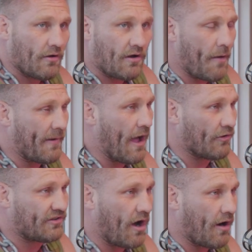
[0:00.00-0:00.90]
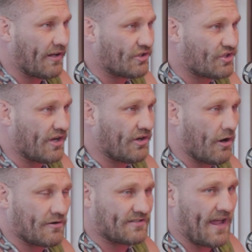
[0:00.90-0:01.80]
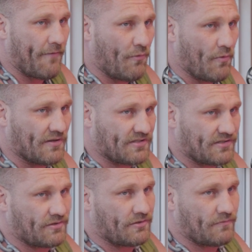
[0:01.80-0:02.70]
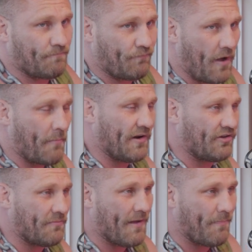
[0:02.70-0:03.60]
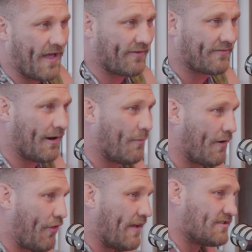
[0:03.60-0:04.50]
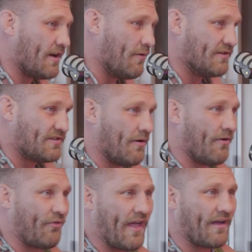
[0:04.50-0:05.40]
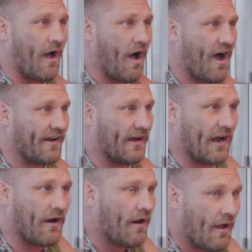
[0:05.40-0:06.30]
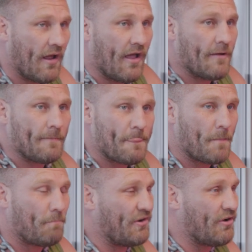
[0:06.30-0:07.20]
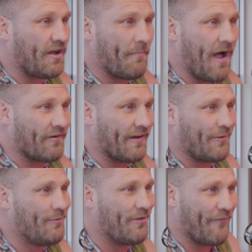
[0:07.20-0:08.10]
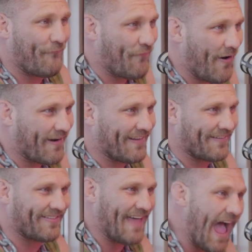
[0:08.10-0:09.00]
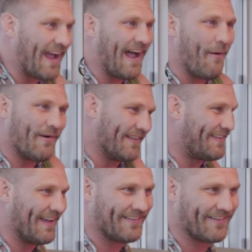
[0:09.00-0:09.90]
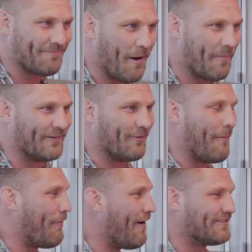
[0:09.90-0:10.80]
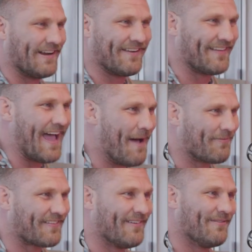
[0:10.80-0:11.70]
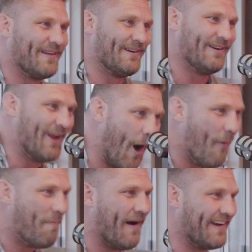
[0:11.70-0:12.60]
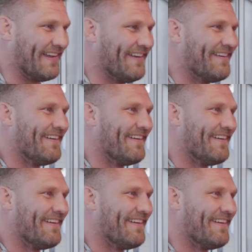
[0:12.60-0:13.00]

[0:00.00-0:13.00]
coming out and talking shit, you know, because everyone's, I'm going to do my best, and I'm going to thank so-and-so, and thank God. And but you come out and you're like, who the fuck is that guy? I want to take this moment to apologize to absolutely nobody.